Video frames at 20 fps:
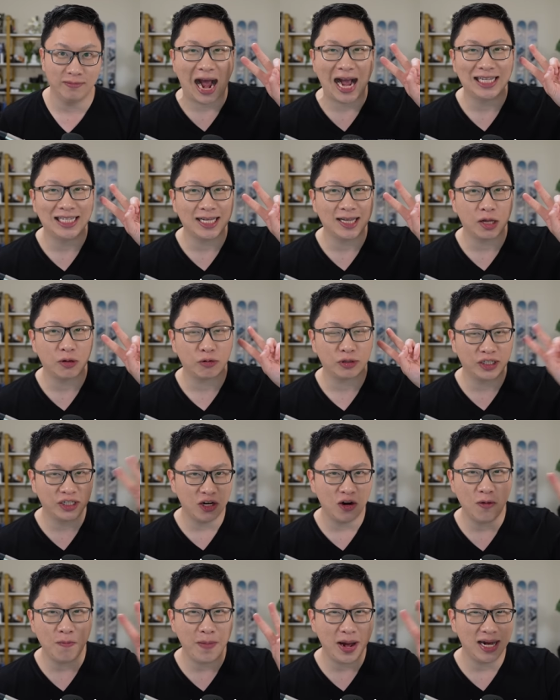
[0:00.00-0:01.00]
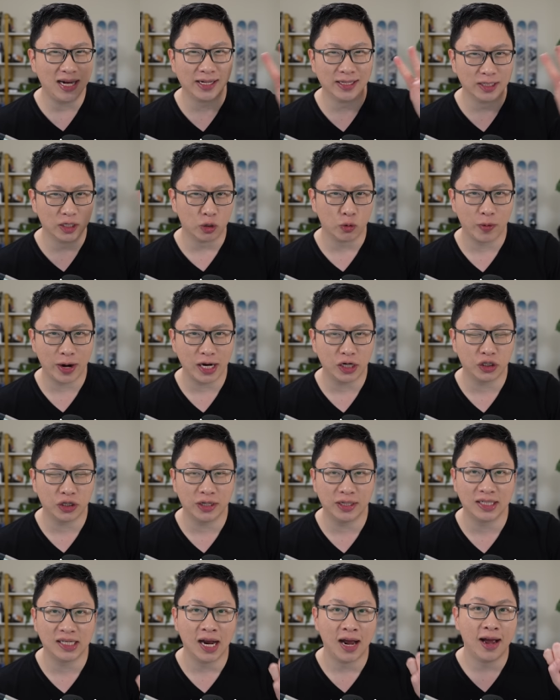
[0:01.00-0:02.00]
I'd say that there's two main
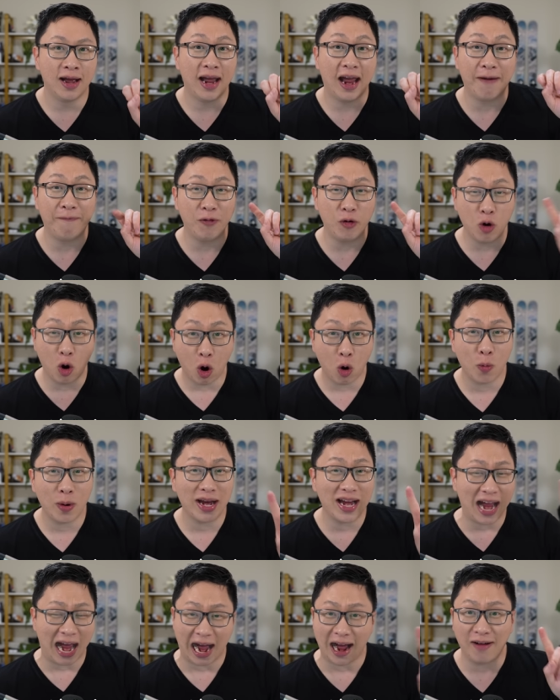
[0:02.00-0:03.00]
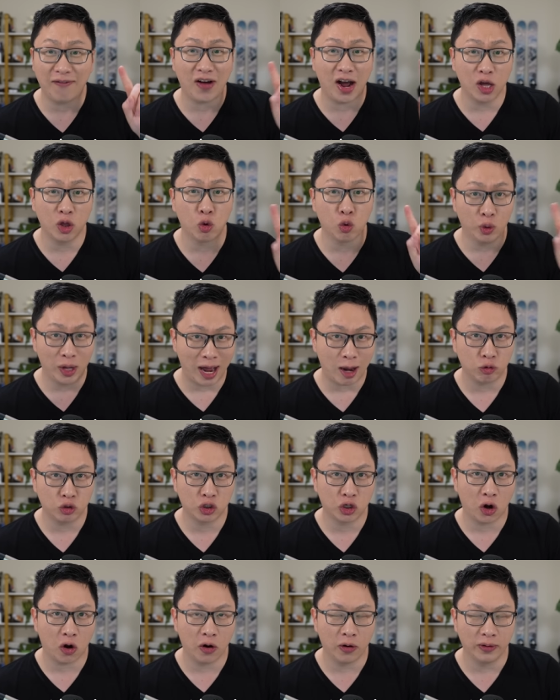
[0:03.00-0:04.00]
considerations. If you already have other
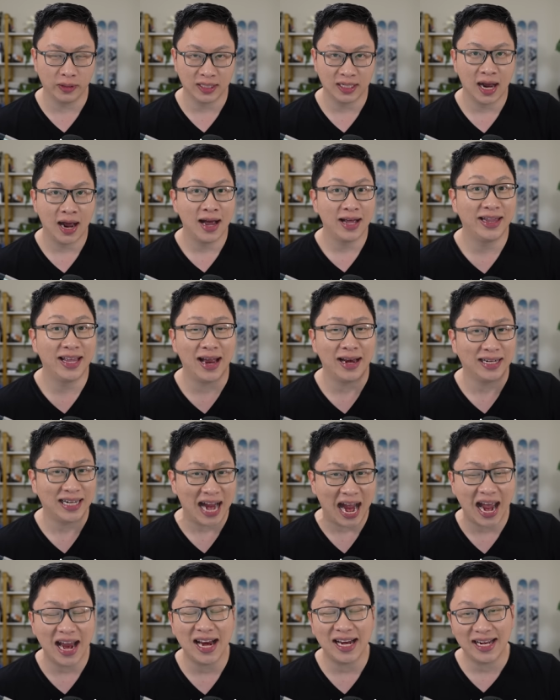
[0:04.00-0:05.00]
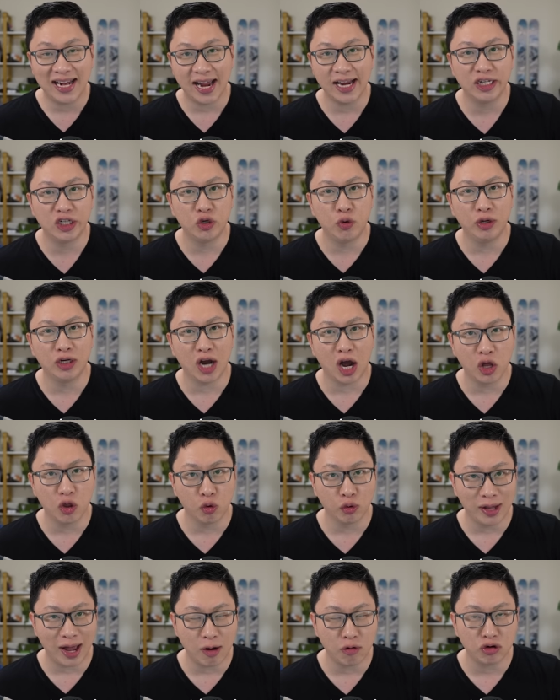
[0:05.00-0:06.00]
lounge cards, then can it get you into other
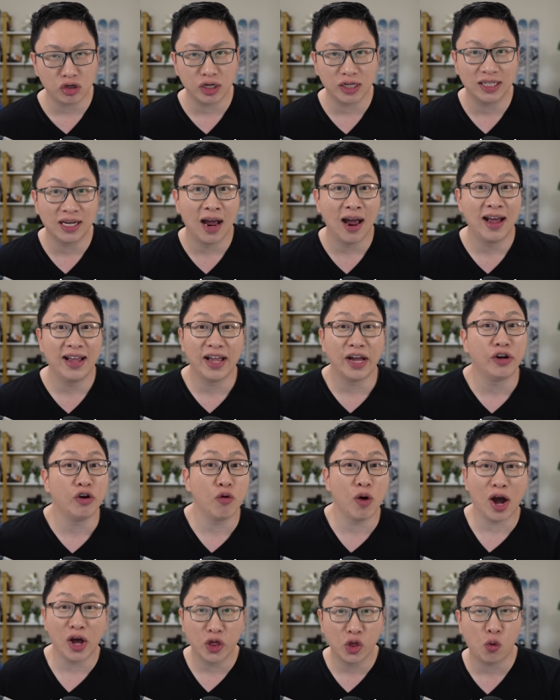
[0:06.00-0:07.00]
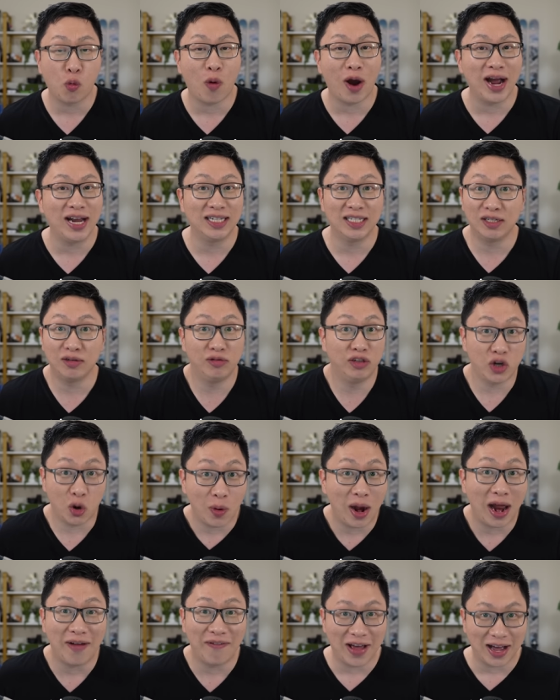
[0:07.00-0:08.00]
lounges that you otherwise
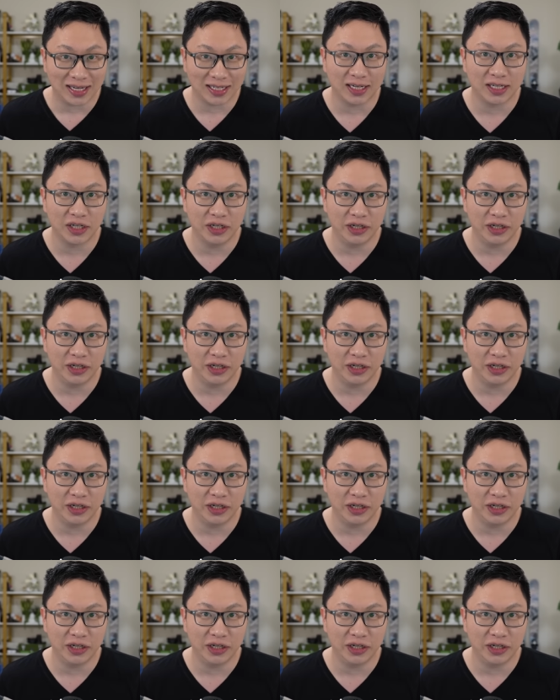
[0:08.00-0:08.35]
don't have access